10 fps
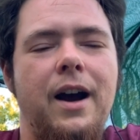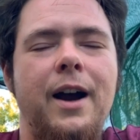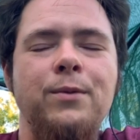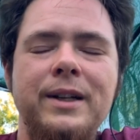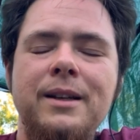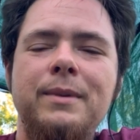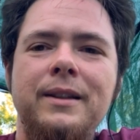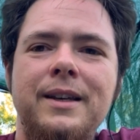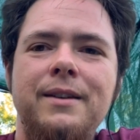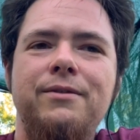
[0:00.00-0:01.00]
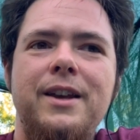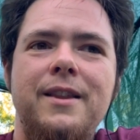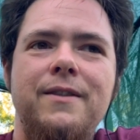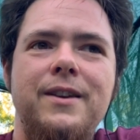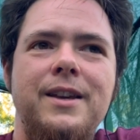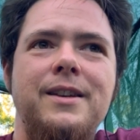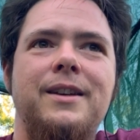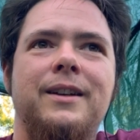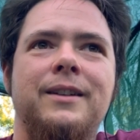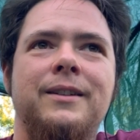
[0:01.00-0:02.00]
I really believe in
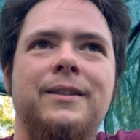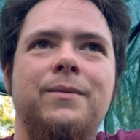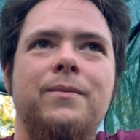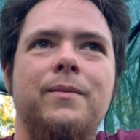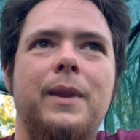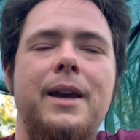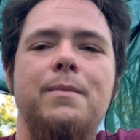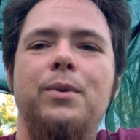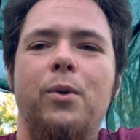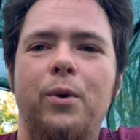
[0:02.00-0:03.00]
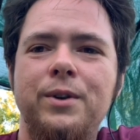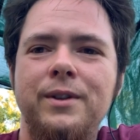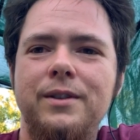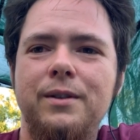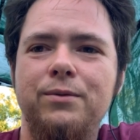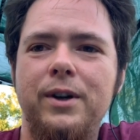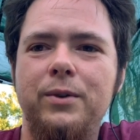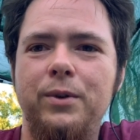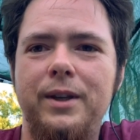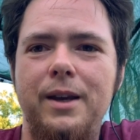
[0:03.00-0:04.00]
the importance of
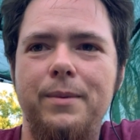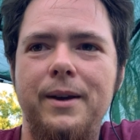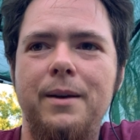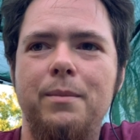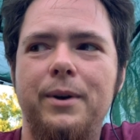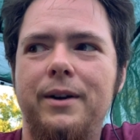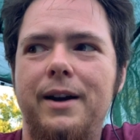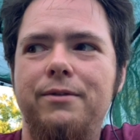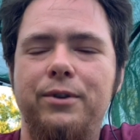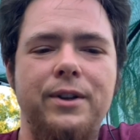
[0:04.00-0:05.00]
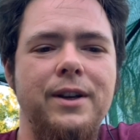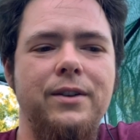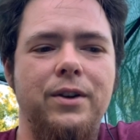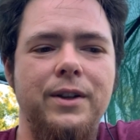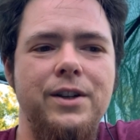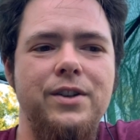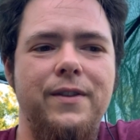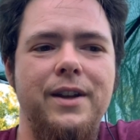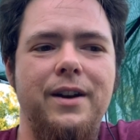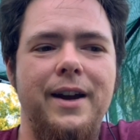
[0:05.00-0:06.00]
record keeping, but I fully acknowledge
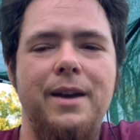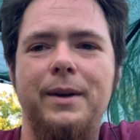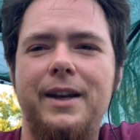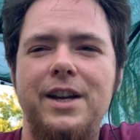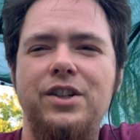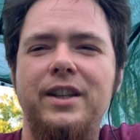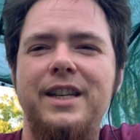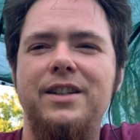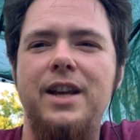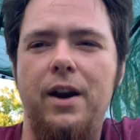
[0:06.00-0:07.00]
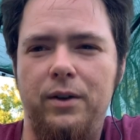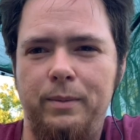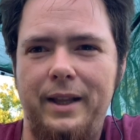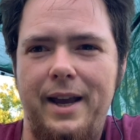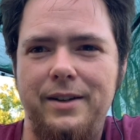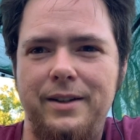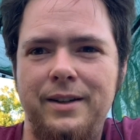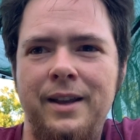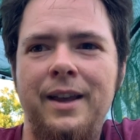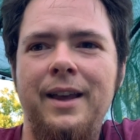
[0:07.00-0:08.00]
that I am occasionally terrible at it.
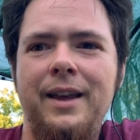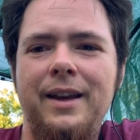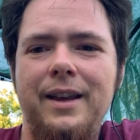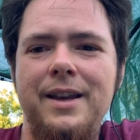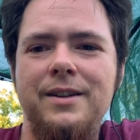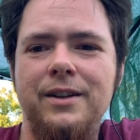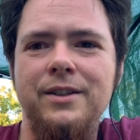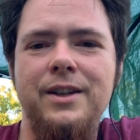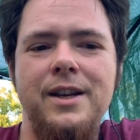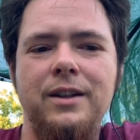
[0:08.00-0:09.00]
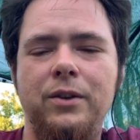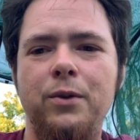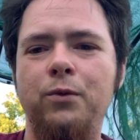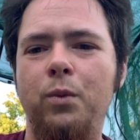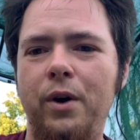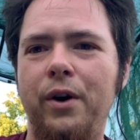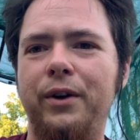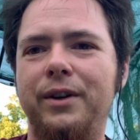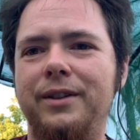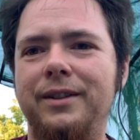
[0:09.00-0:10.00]
It does take a lot of
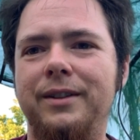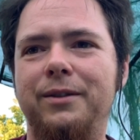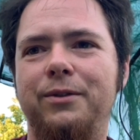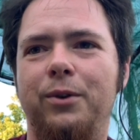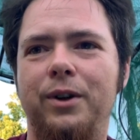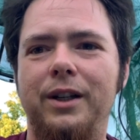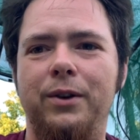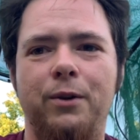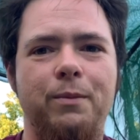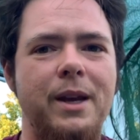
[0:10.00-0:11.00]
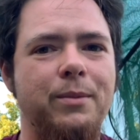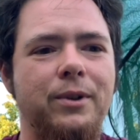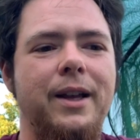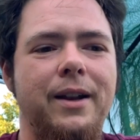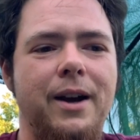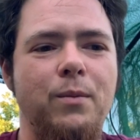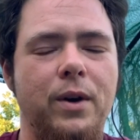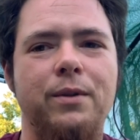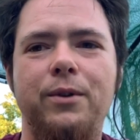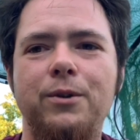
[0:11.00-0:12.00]
work for a lot of people, and I'm
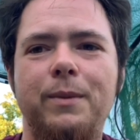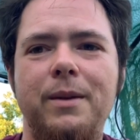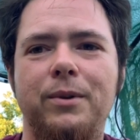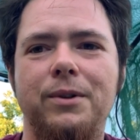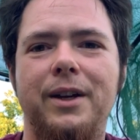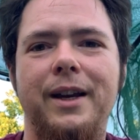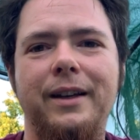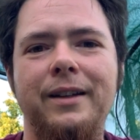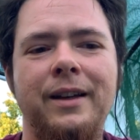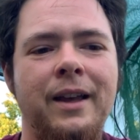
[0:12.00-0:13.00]
one of those people. Like,